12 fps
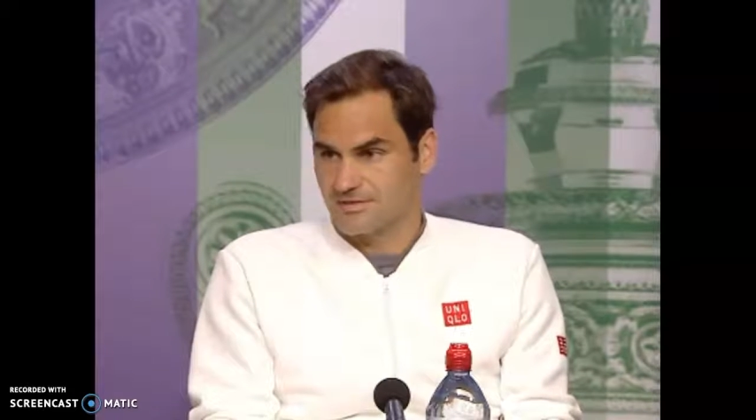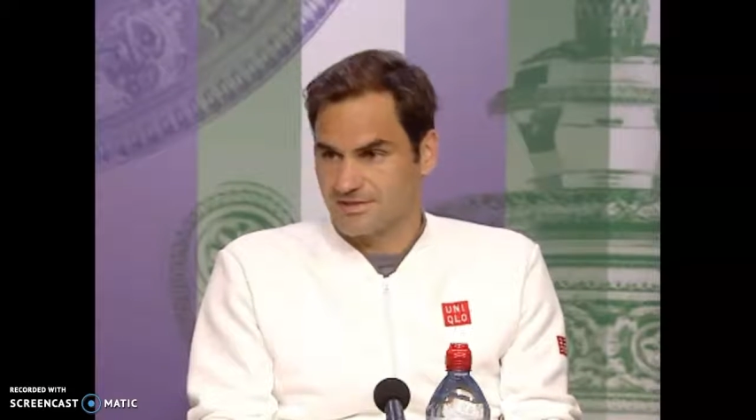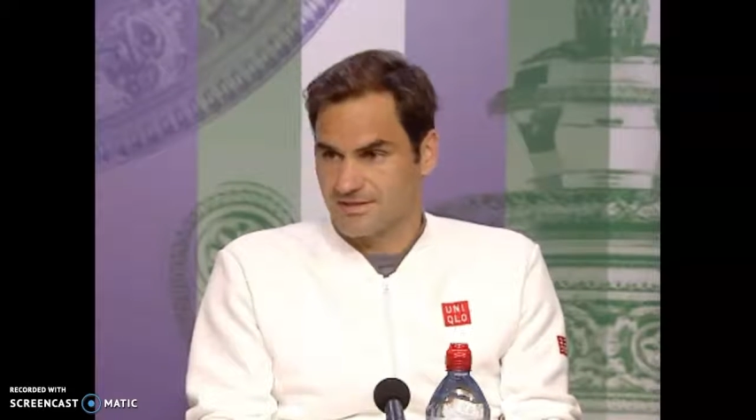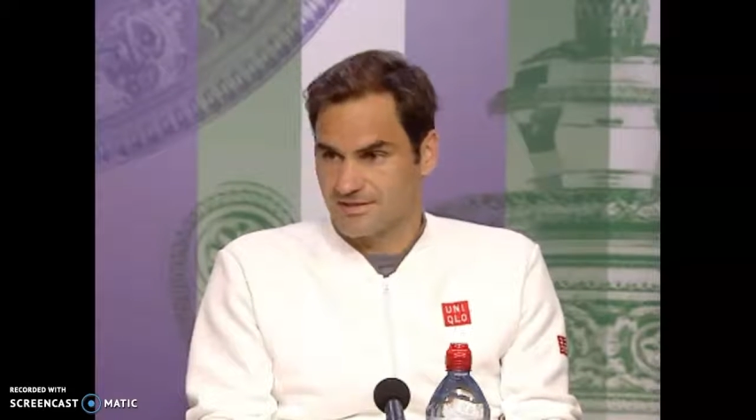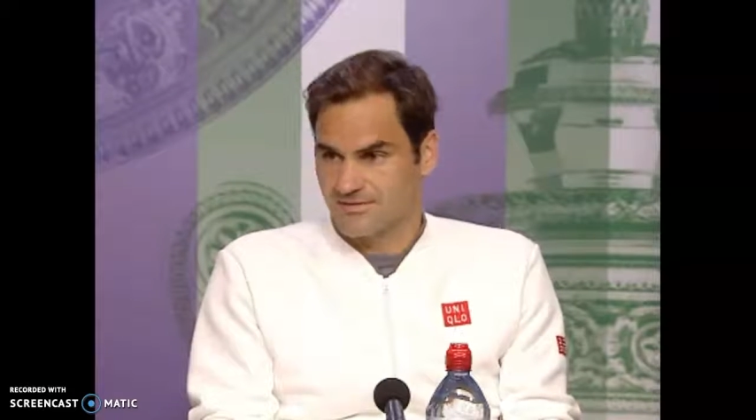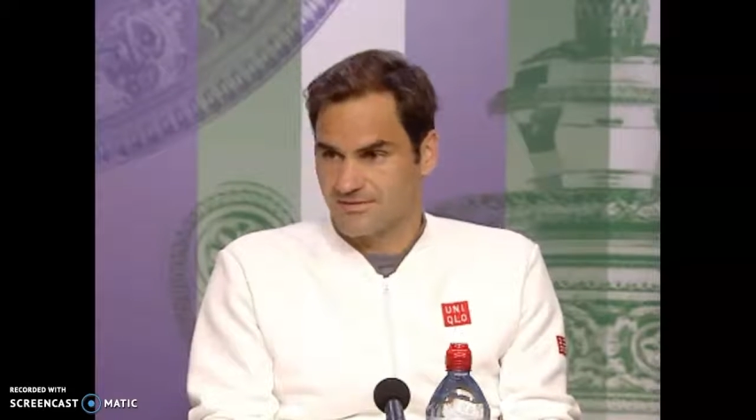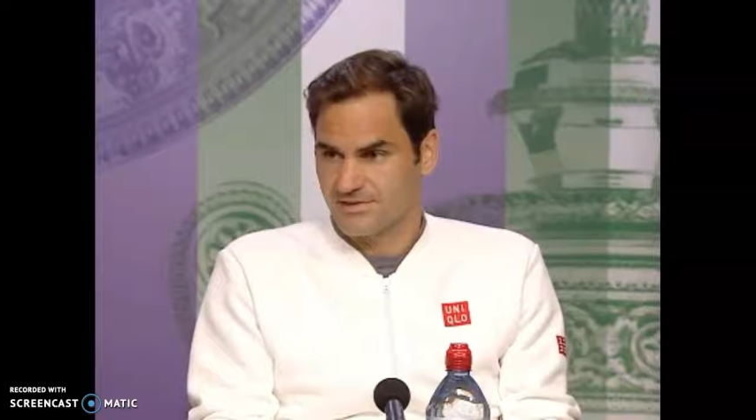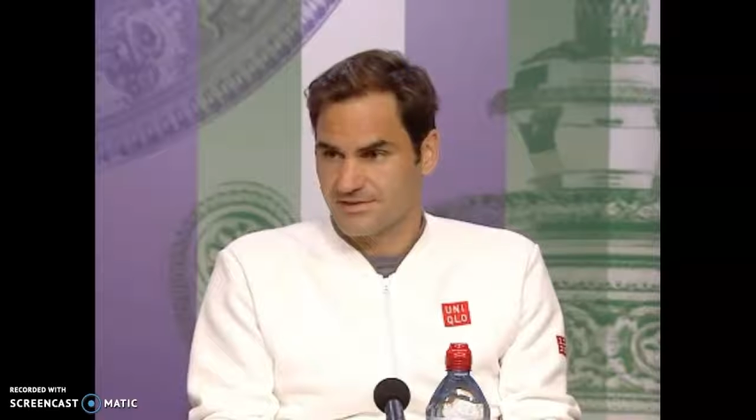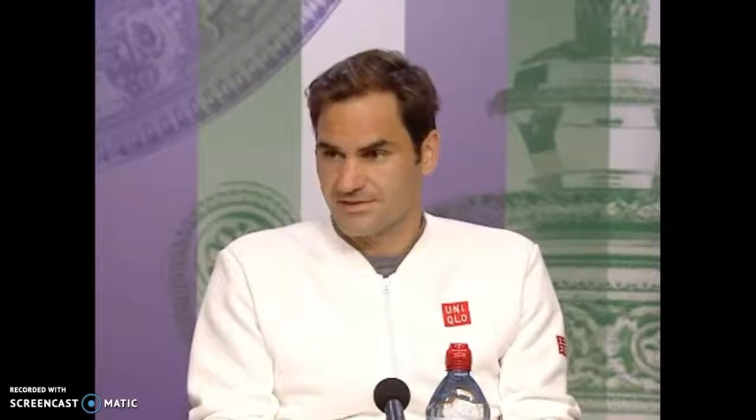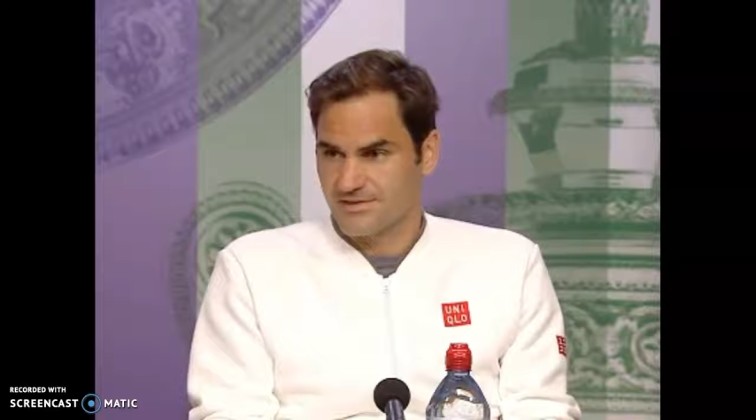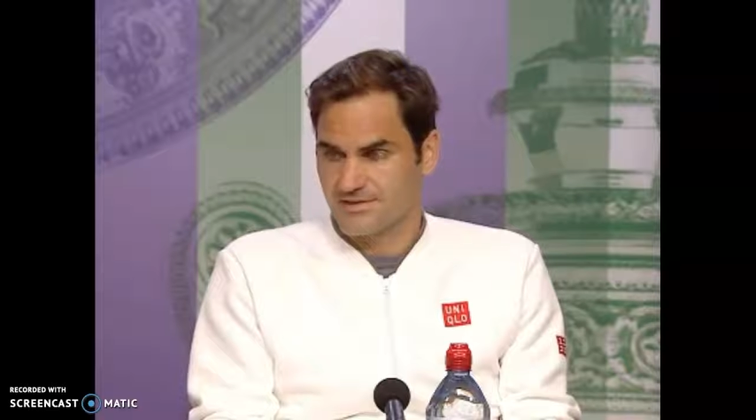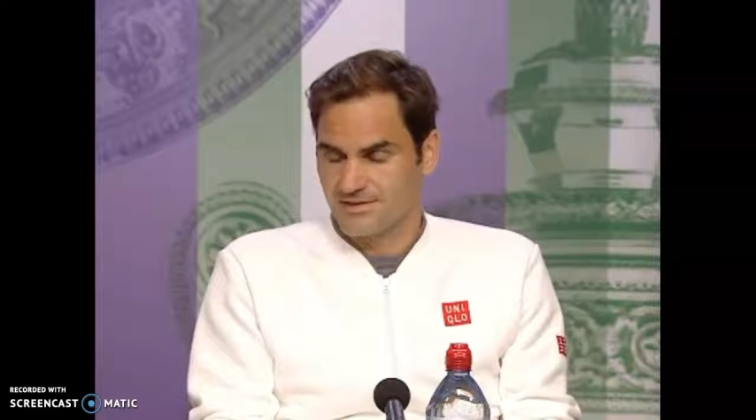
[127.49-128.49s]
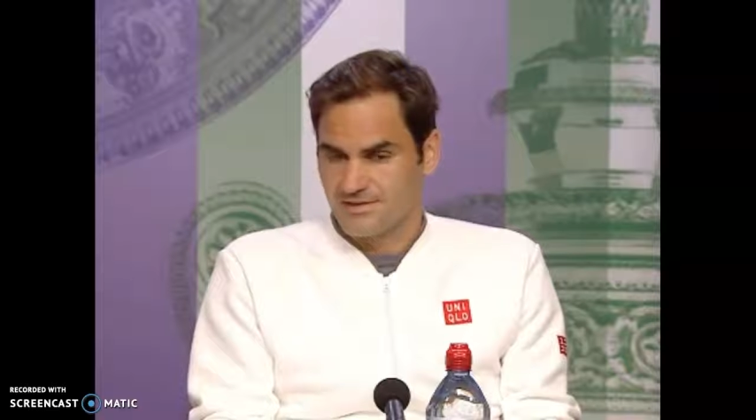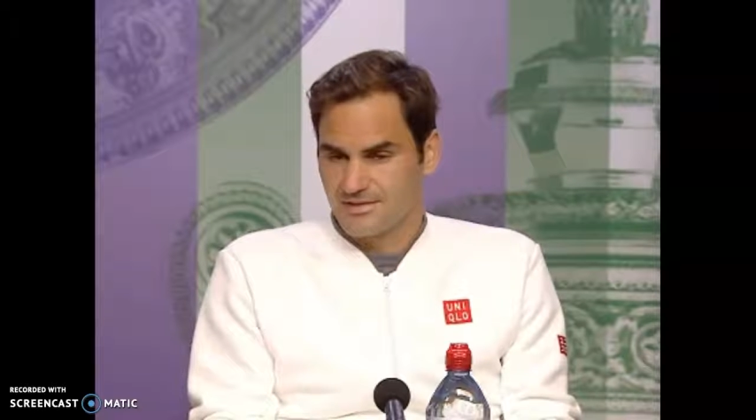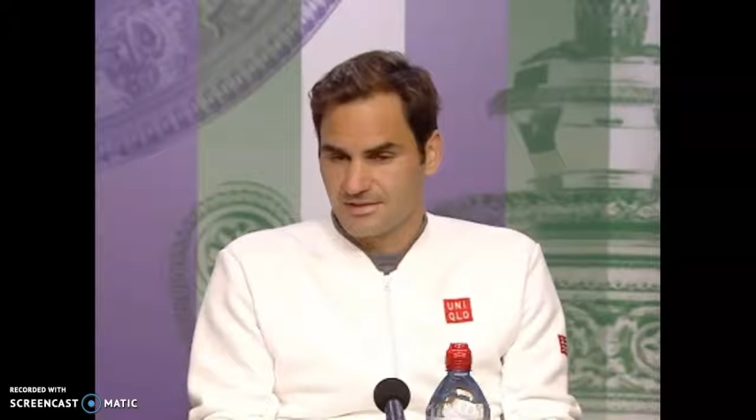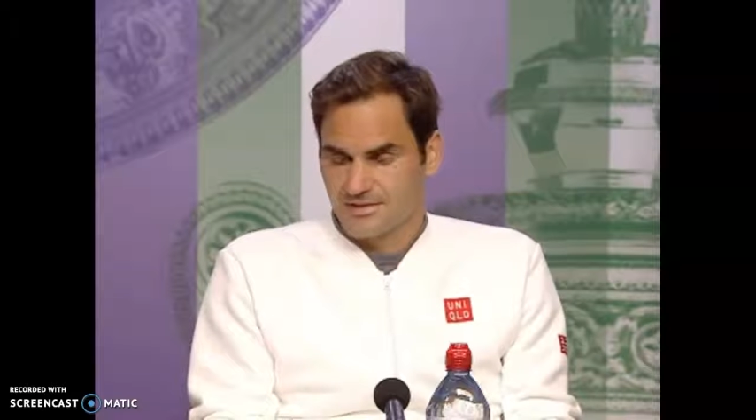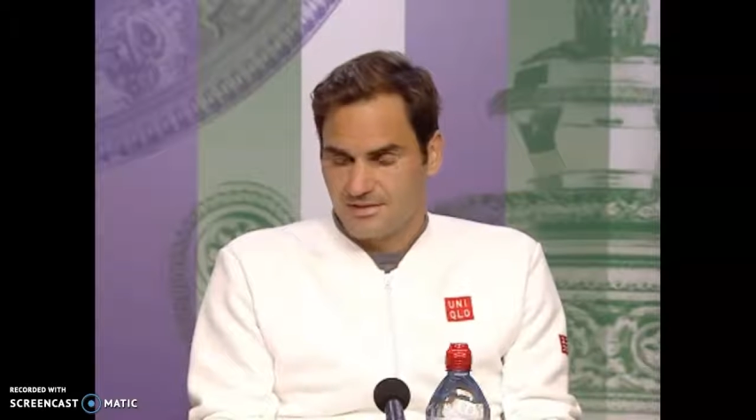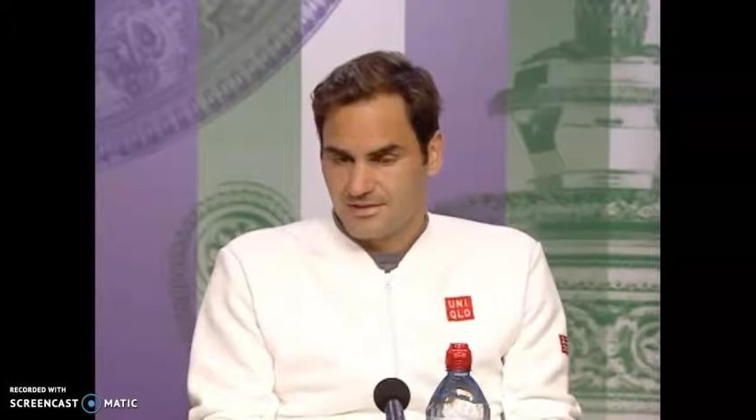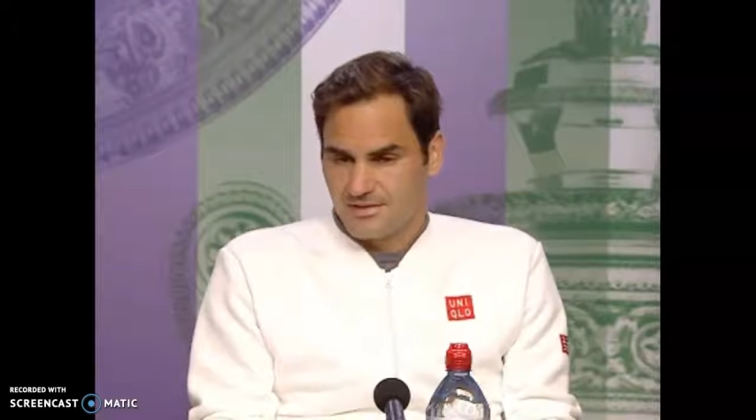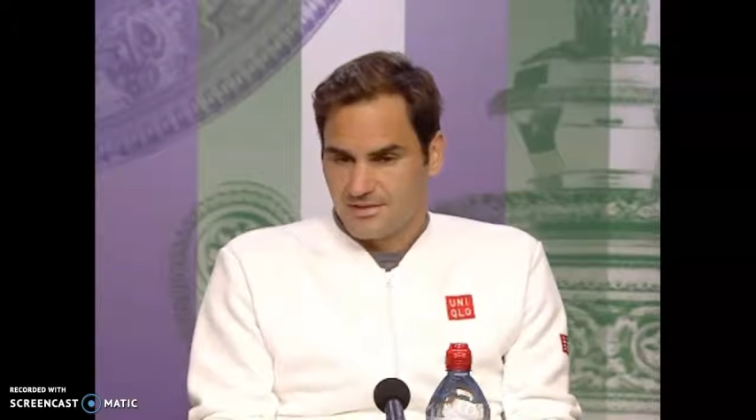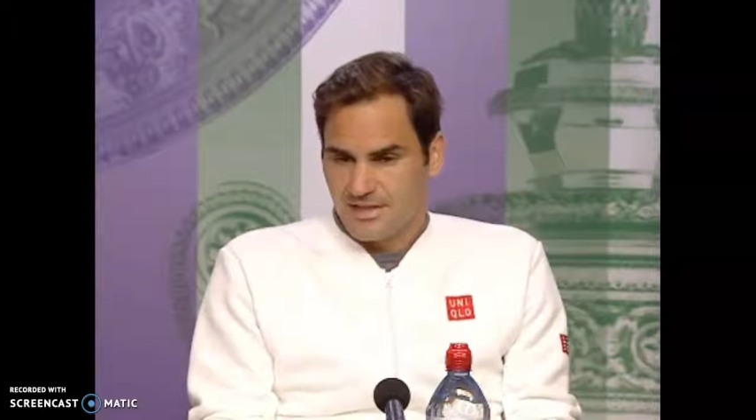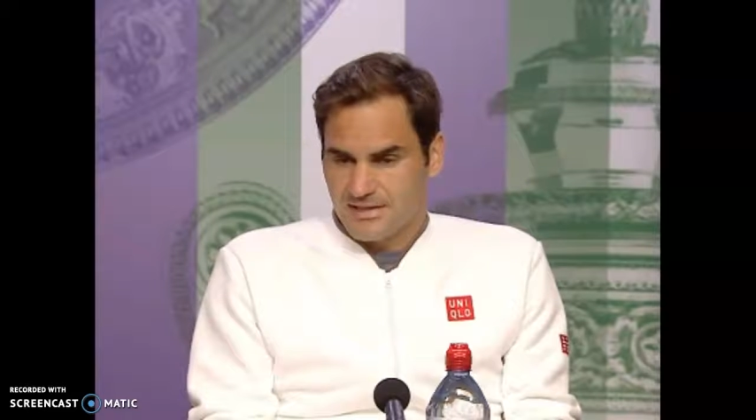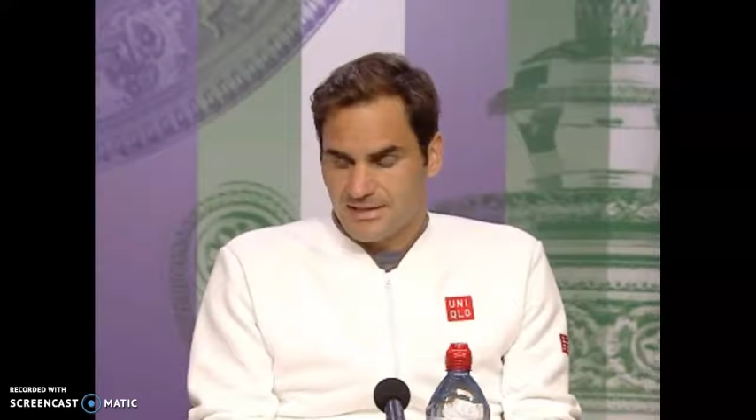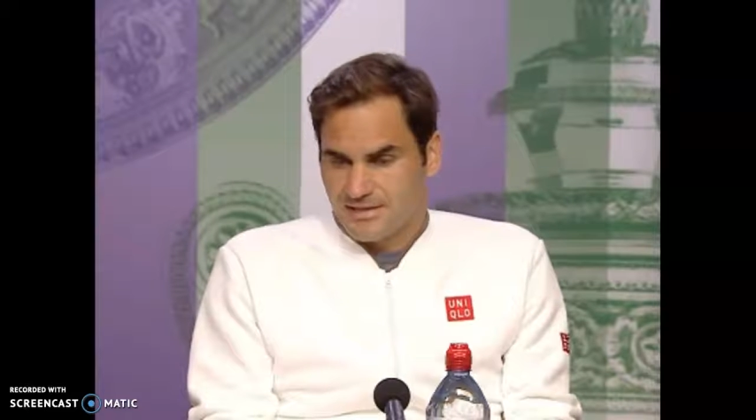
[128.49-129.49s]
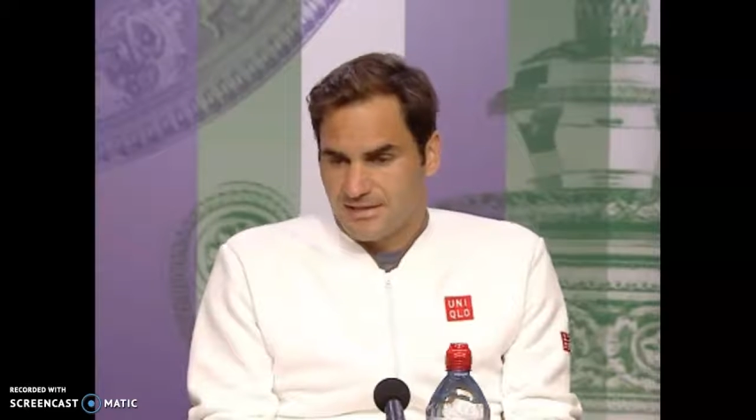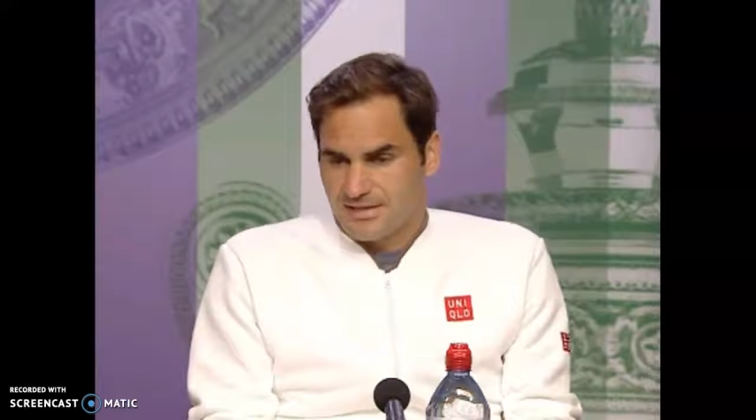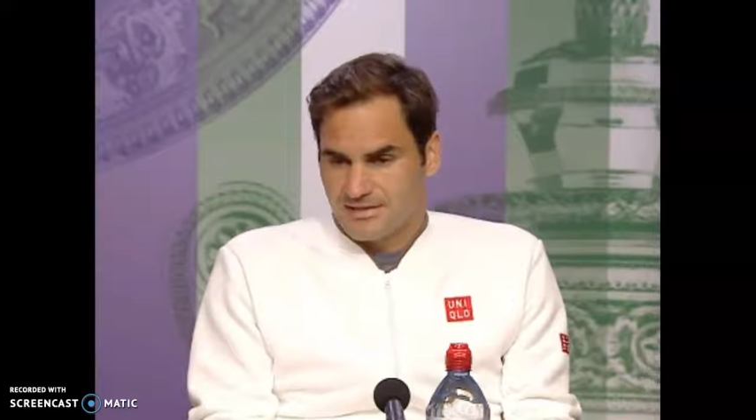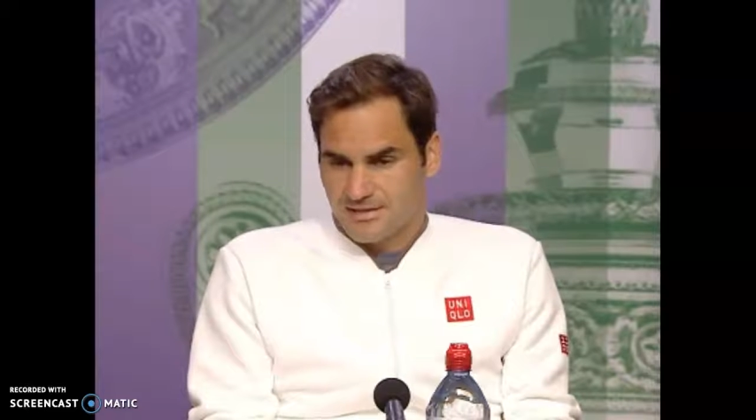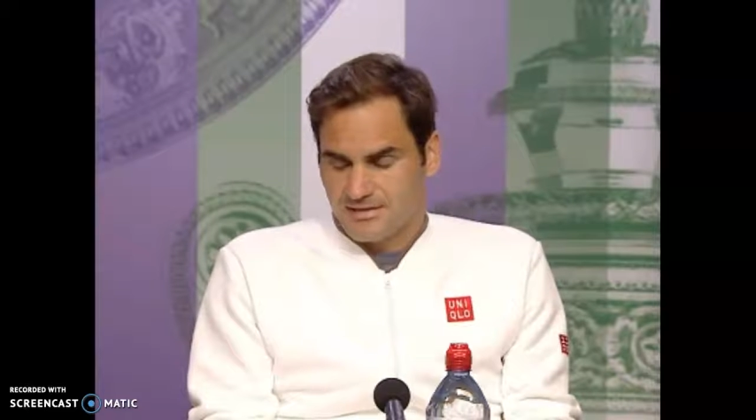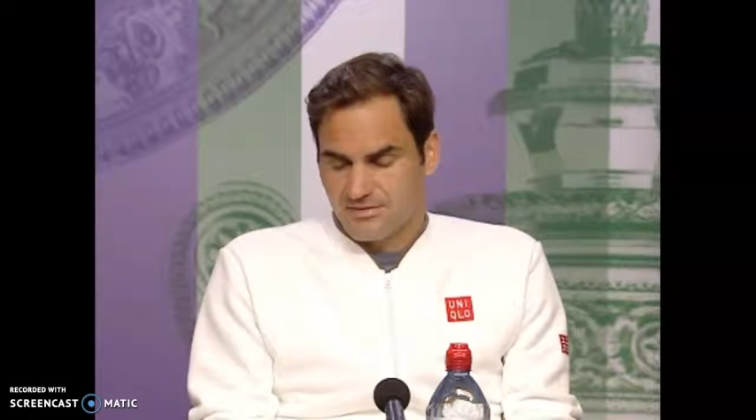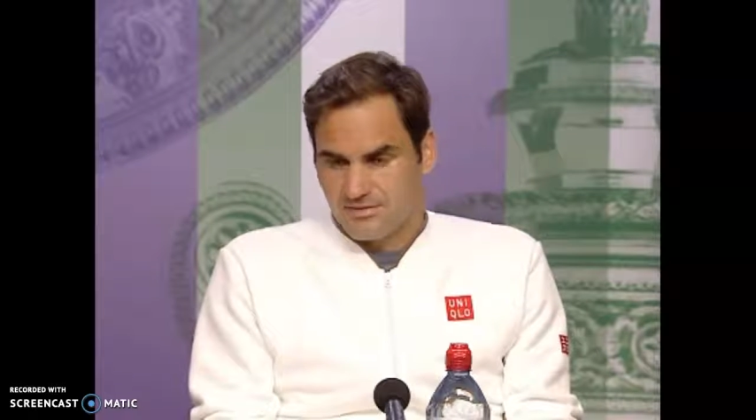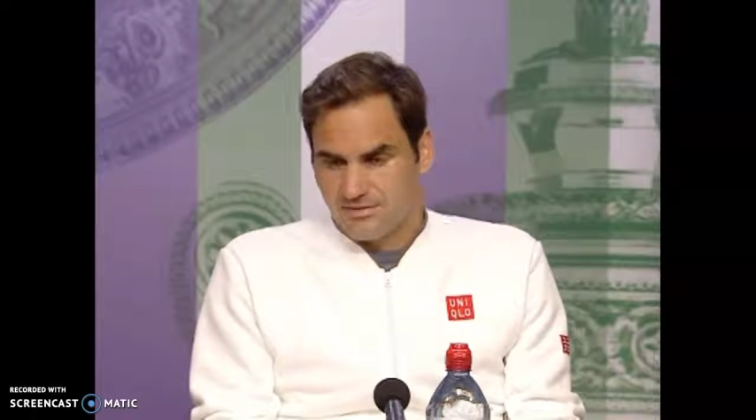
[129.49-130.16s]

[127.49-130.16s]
their hands in order to emphasize something.